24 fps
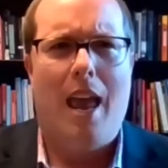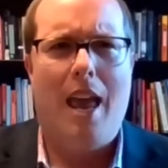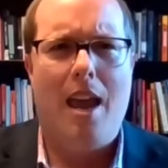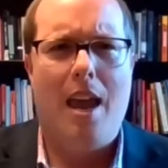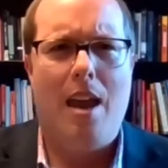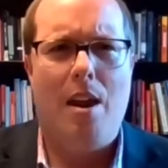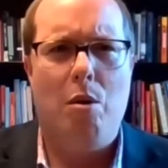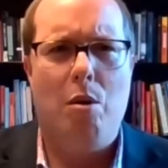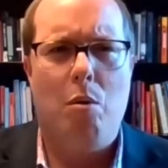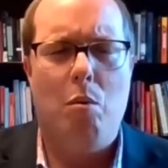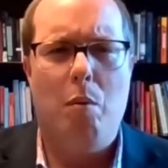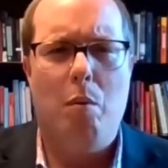
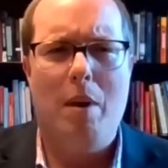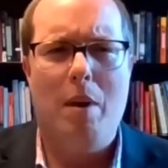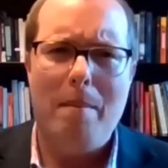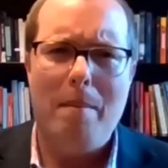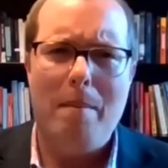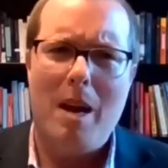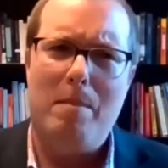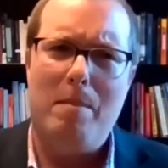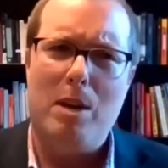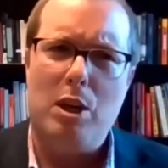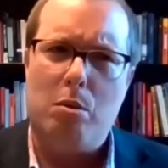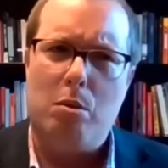And we
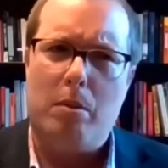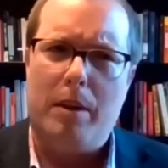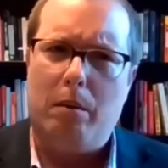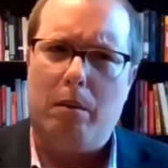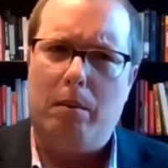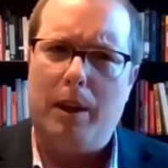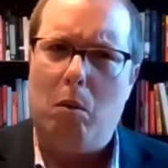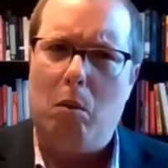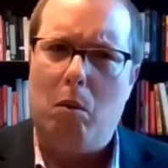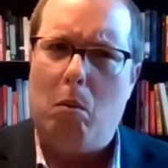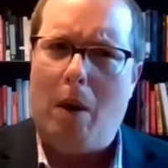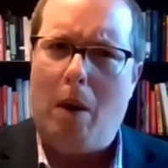may be
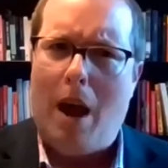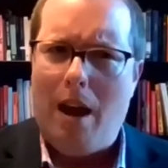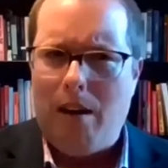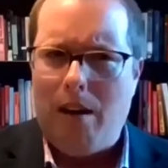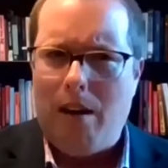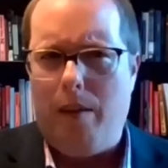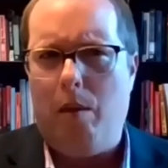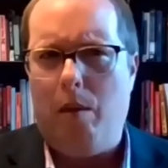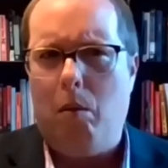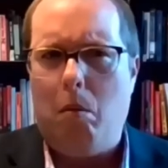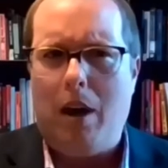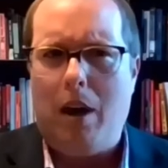doing really
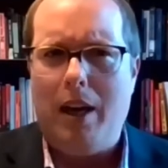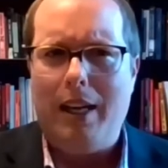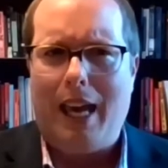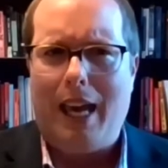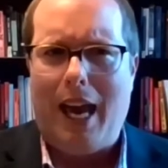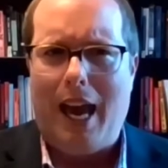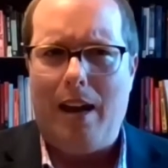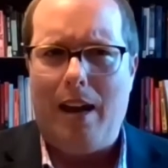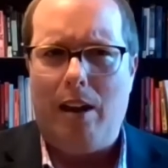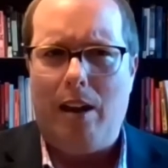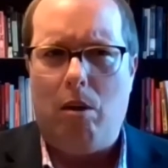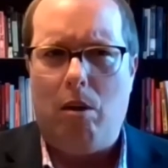well in the one
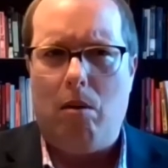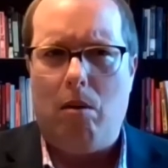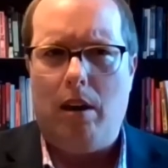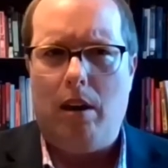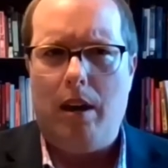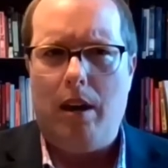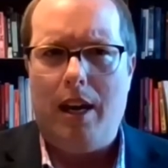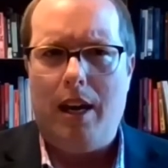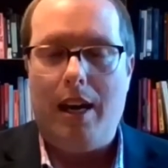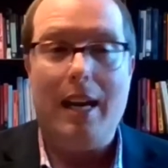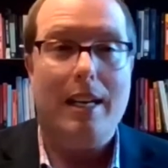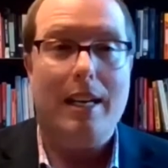
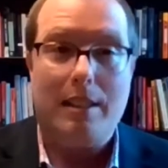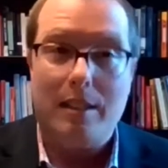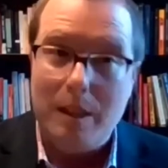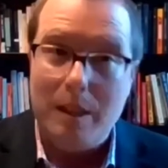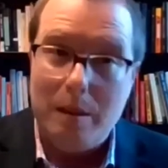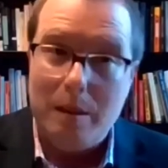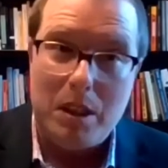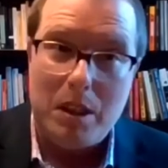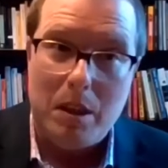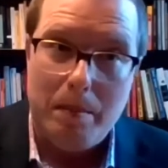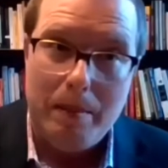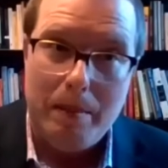category, and it
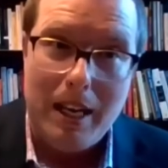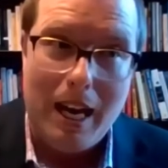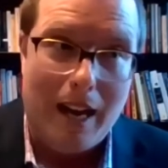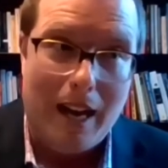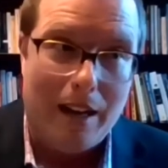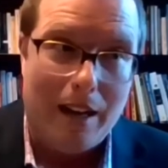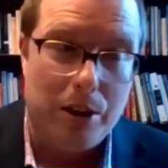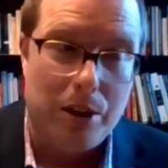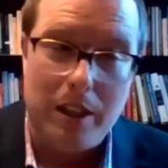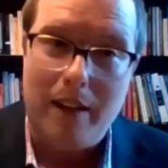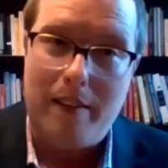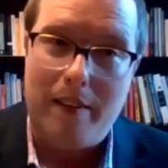seems to me
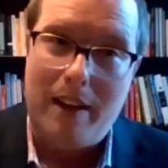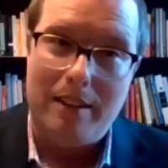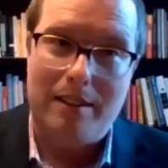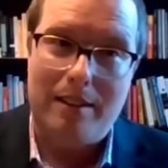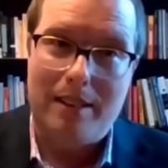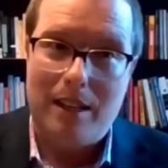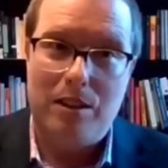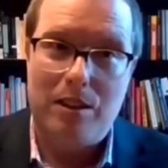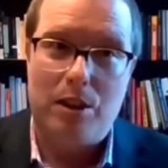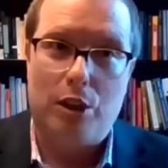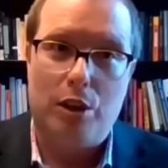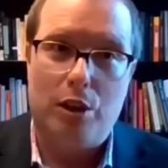actually, and
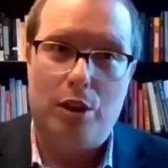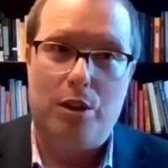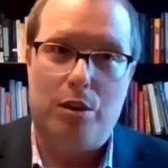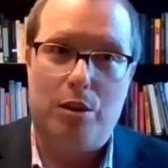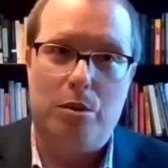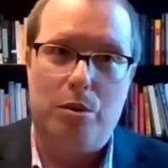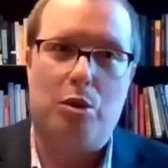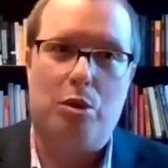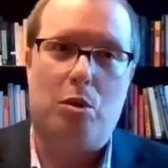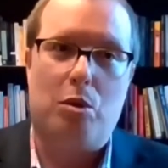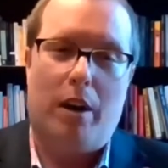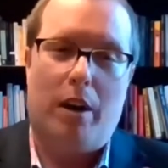that's a good
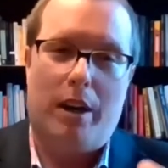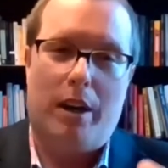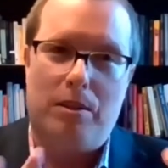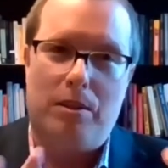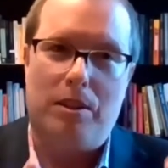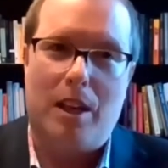news story.